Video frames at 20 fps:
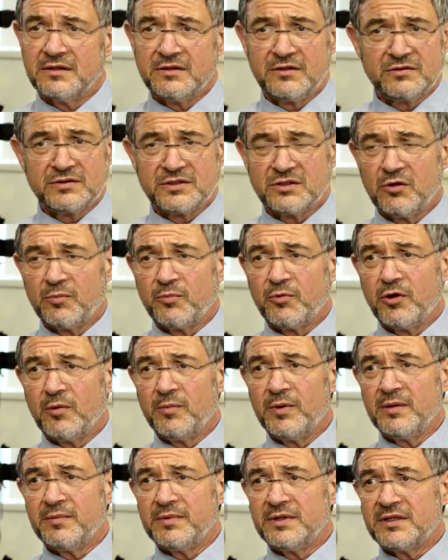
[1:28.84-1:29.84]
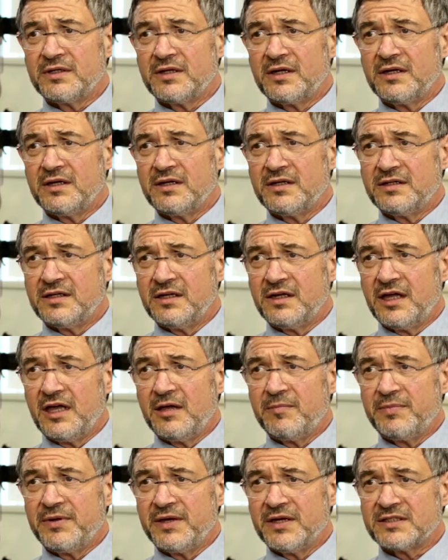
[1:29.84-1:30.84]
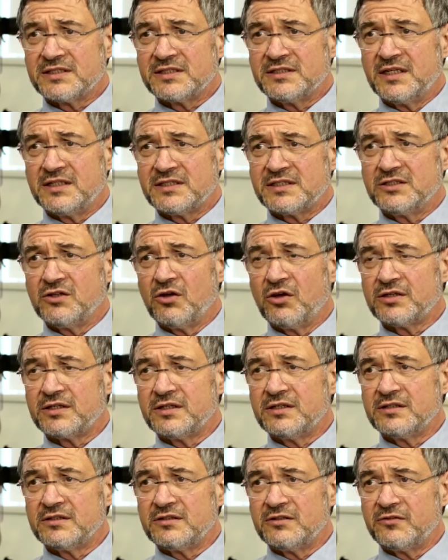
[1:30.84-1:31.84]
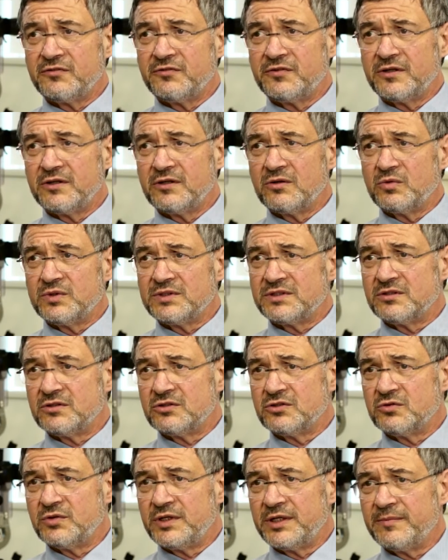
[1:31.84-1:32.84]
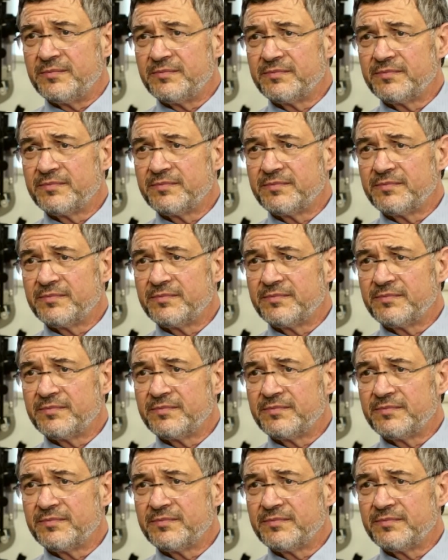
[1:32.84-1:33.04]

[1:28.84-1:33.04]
there is no problem, and the APX does not interfere with surgery.